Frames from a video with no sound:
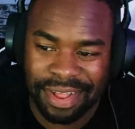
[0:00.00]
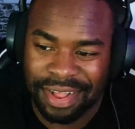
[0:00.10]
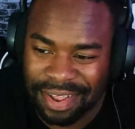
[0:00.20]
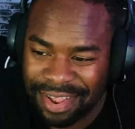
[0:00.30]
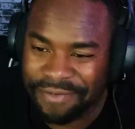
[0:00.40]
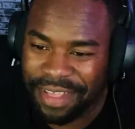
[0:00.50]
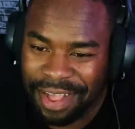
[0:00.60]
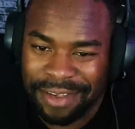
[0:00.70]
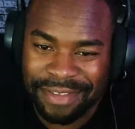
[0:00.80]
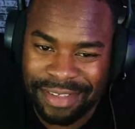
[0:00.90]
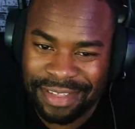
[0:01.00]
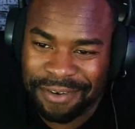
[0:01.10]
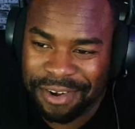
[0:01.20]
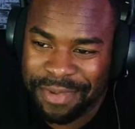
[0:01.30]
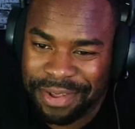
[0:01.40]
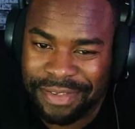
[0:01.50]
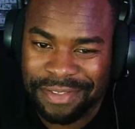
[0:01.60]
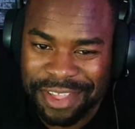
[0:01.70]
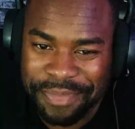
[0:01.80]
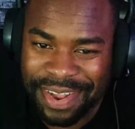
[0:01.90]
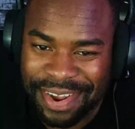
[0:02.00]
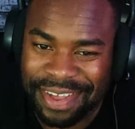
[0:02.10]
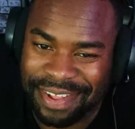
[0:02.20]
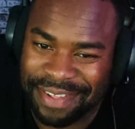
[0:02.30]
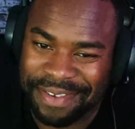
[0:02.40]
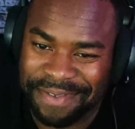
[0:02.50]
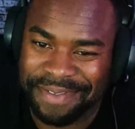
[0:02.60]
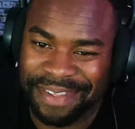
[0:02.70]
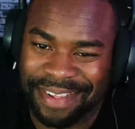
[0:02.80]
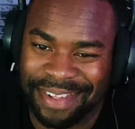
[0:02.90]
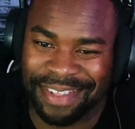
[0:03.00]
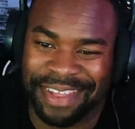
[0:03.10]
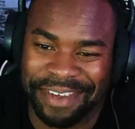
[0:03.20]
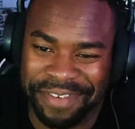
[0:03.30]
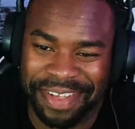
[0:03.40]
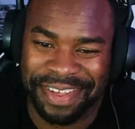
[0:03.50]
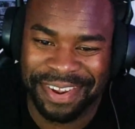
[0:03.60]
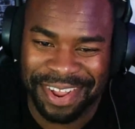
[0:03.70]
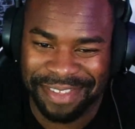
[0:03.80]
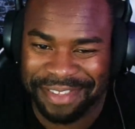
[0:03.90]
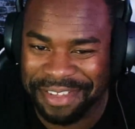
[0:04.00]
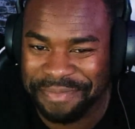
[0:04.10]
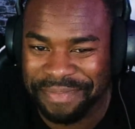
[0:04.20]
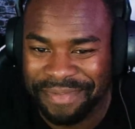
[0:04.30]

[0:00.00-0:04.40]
Left the house, because I want to be able to sleep at night. Have a good night's sleep.